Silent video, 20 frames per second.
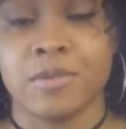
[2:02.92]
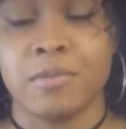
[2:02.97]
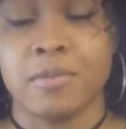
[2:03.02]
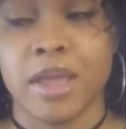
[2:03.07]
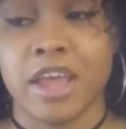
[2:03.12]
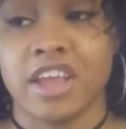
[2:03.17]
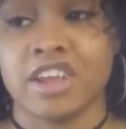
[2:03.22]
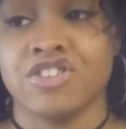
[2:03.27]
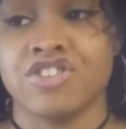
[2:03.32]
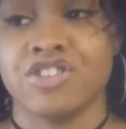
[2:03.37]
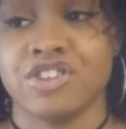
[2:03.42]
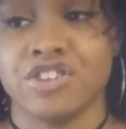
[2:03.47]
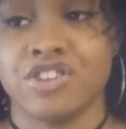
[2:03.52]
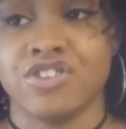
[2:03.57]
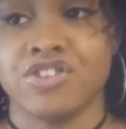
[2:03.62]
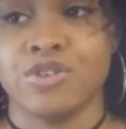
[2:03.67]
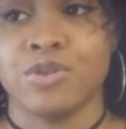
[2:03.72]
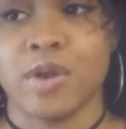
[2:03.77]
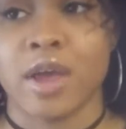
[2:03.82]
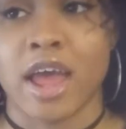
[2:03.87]
and making sure
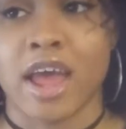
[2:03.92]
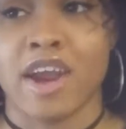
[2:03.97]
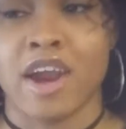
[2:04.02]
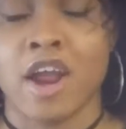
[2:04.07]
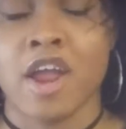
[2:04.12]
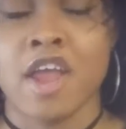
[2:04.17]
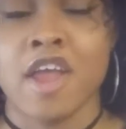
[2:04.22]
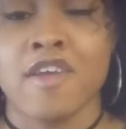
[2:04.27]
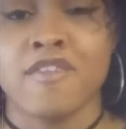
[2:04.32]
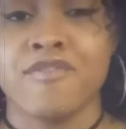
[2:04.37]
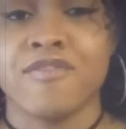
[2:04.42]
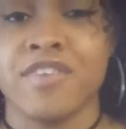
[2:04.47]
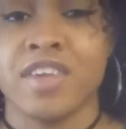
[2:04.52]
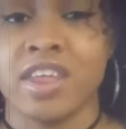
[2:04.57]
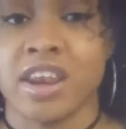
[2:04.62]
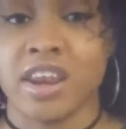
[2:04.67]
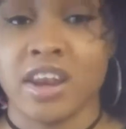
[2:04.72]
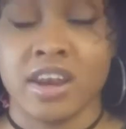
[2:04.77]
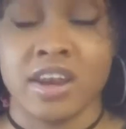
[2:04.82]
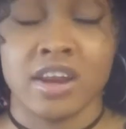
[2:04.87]
that you got
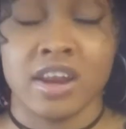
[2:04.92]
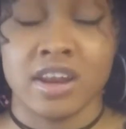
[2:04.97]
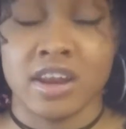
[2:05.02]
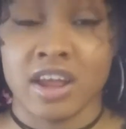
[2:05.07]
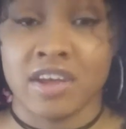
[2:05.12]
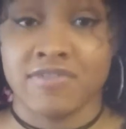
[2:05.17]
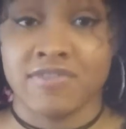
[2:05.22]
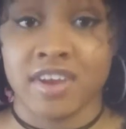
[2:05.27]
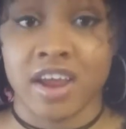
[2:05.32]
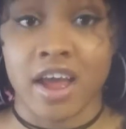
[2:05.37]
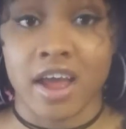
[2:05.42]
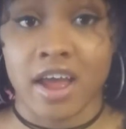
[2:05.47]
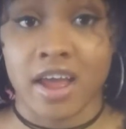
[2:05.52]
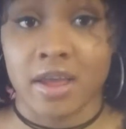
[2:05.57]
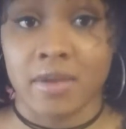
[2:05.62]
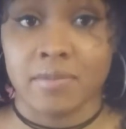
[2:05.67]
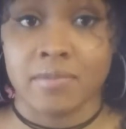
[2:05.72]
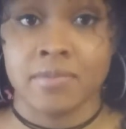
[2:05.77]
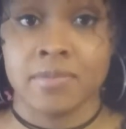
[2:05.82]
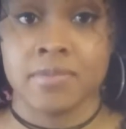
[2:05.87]
fit in enough
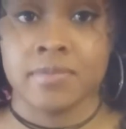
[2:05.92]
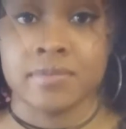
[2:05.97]
time.